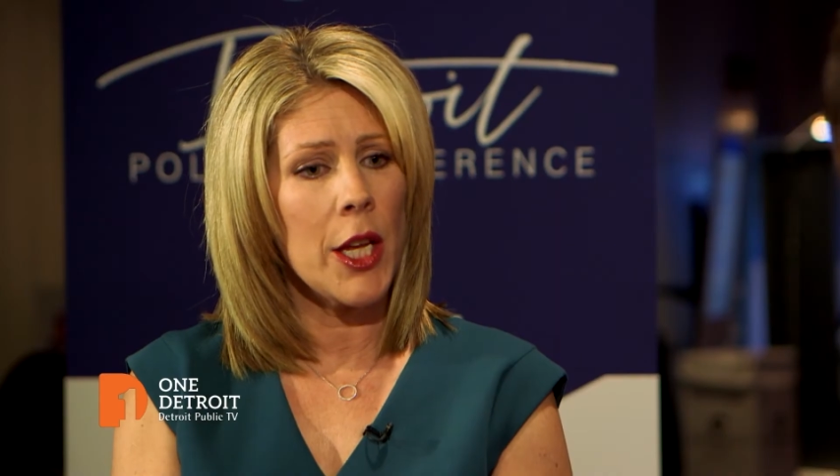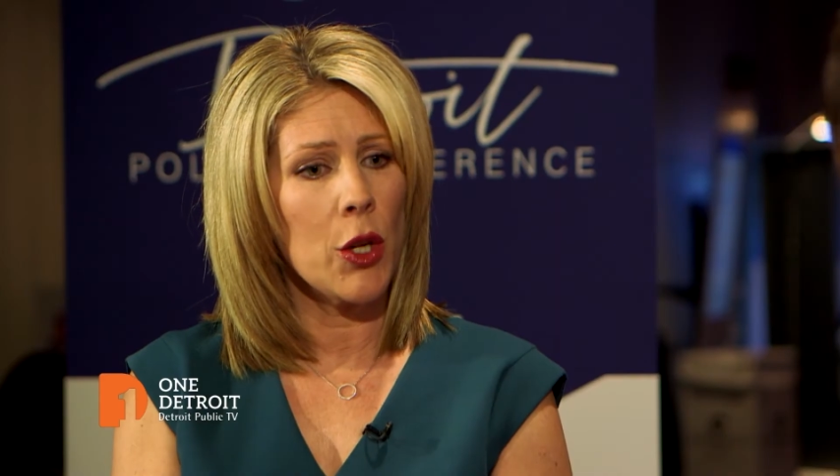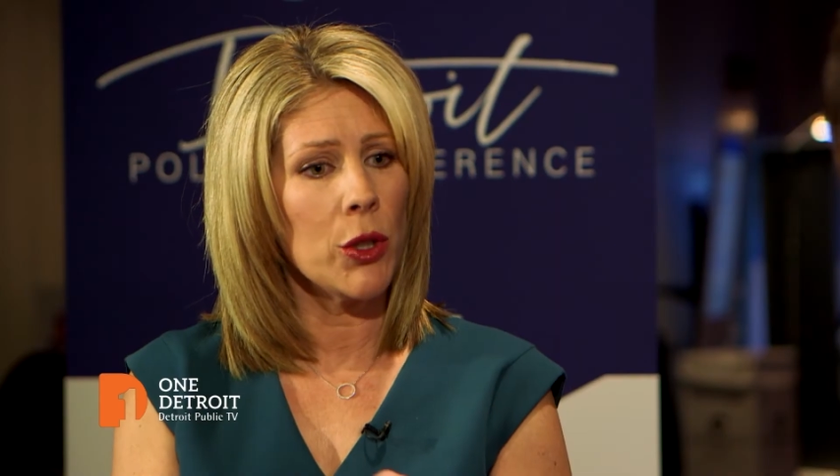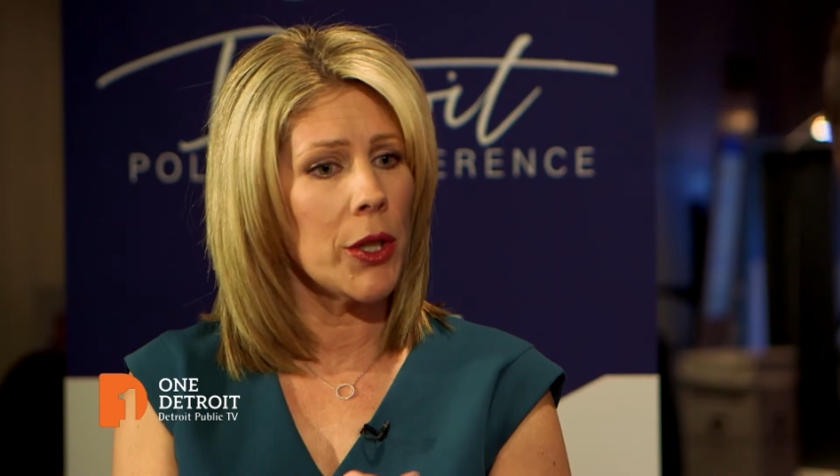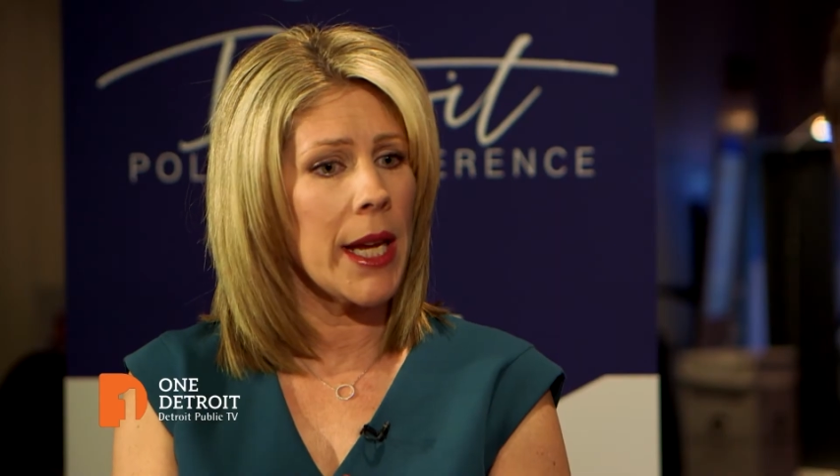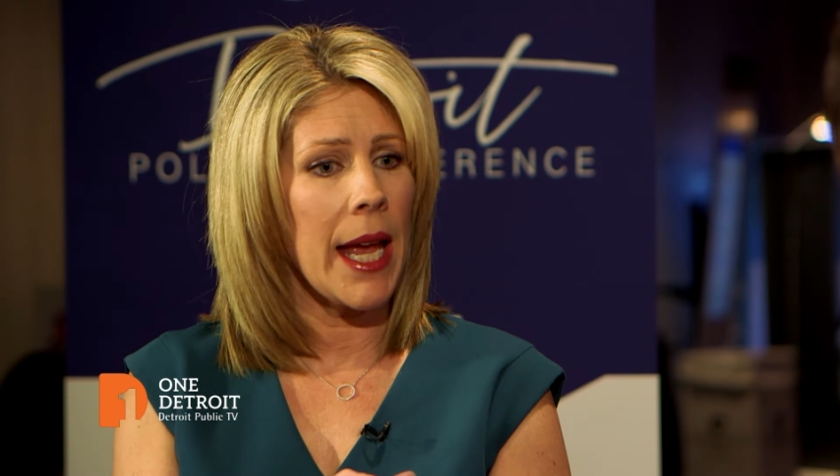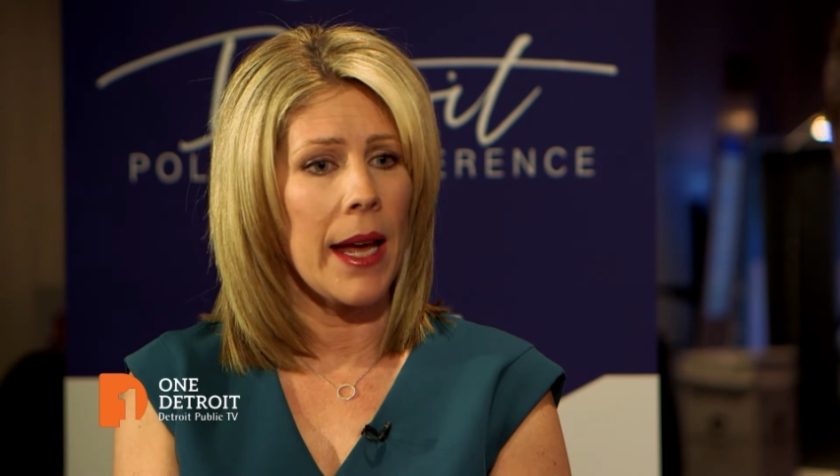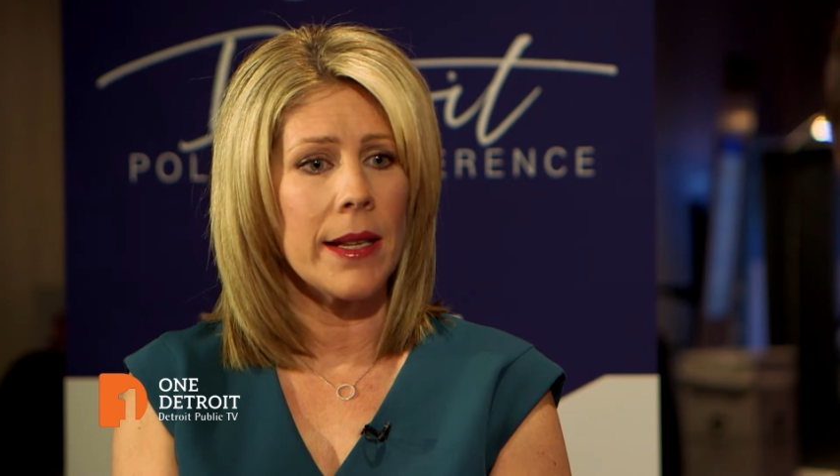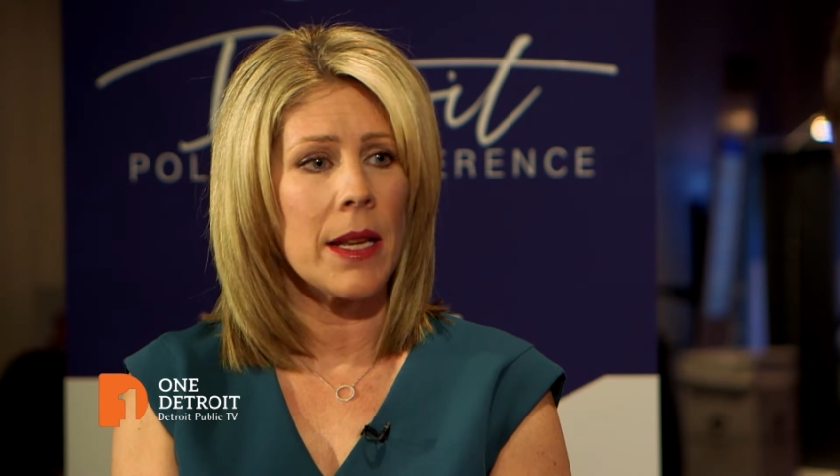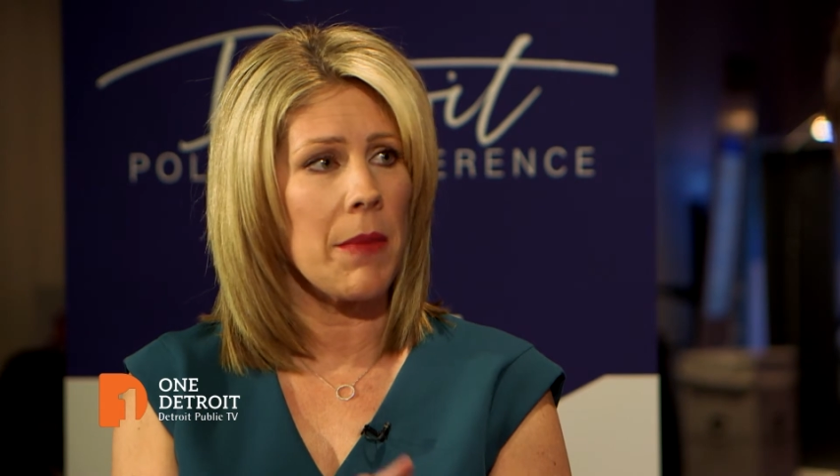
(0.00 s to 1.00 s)
that you're looking
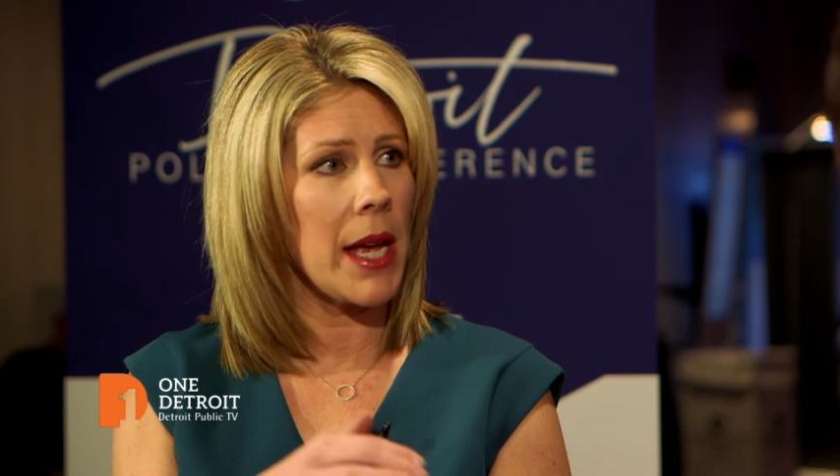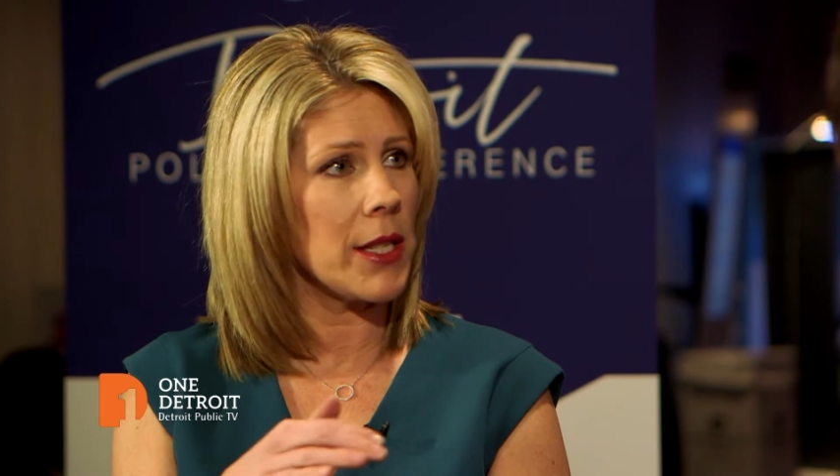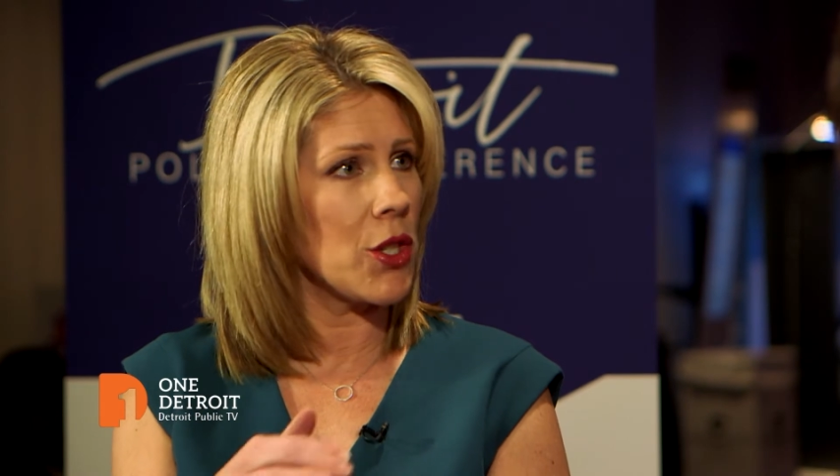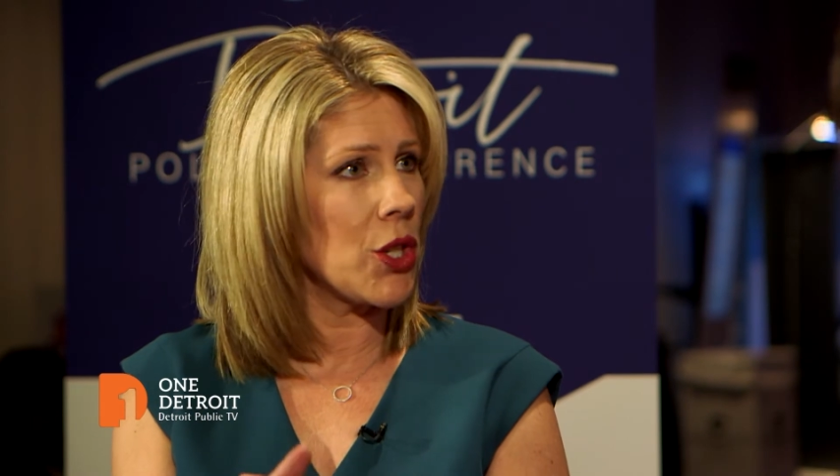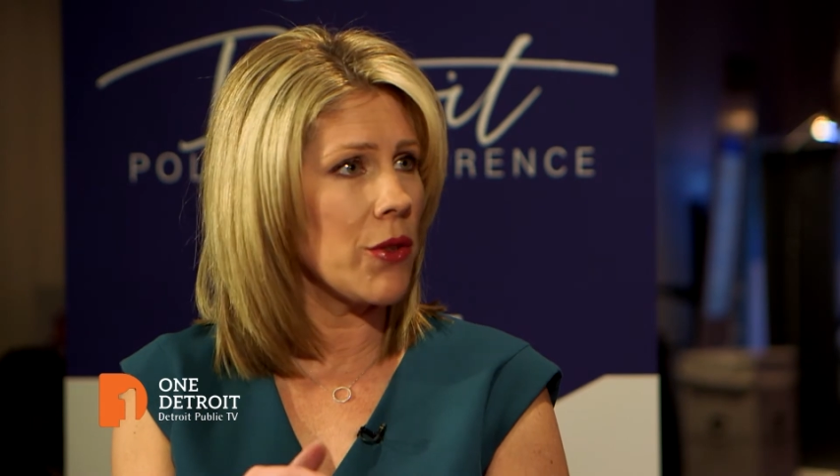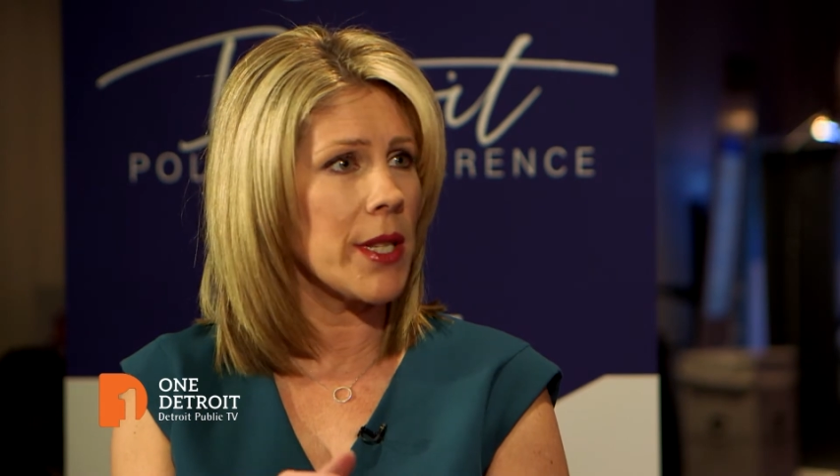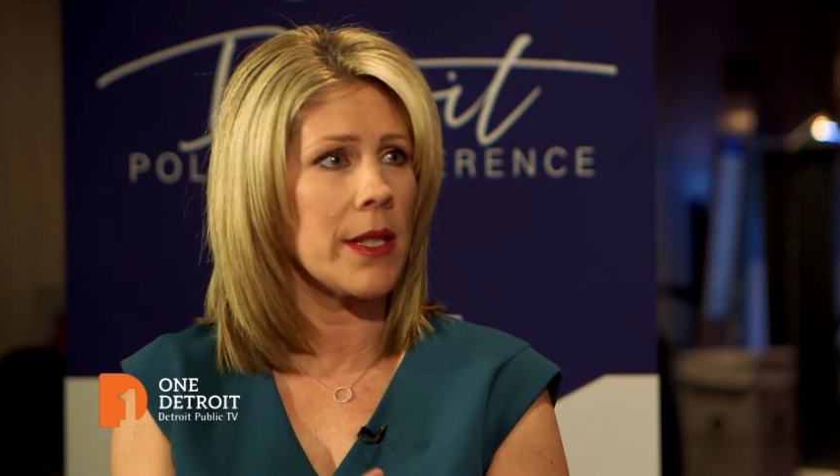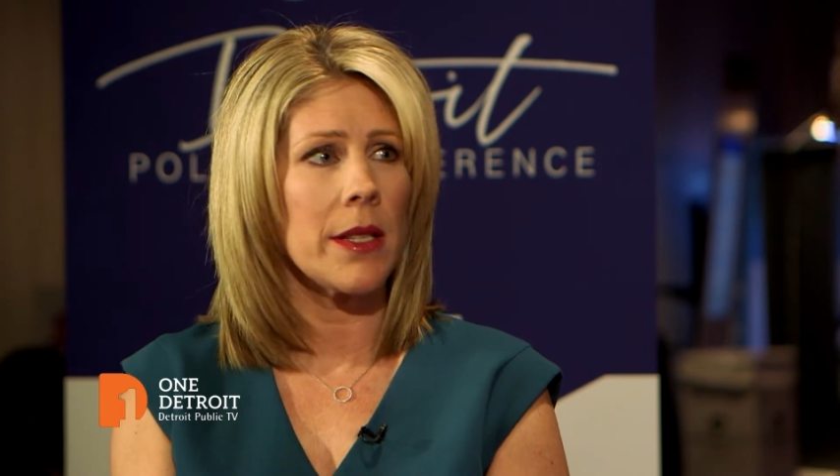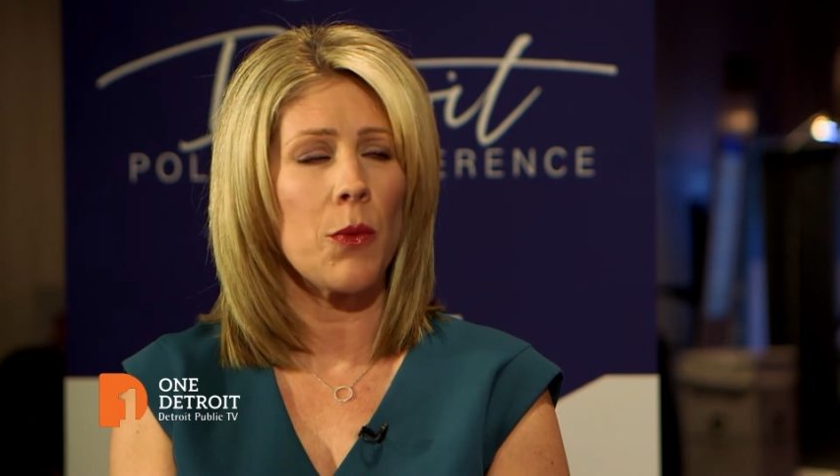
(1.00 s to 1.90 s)
at? Is it Massachusetts?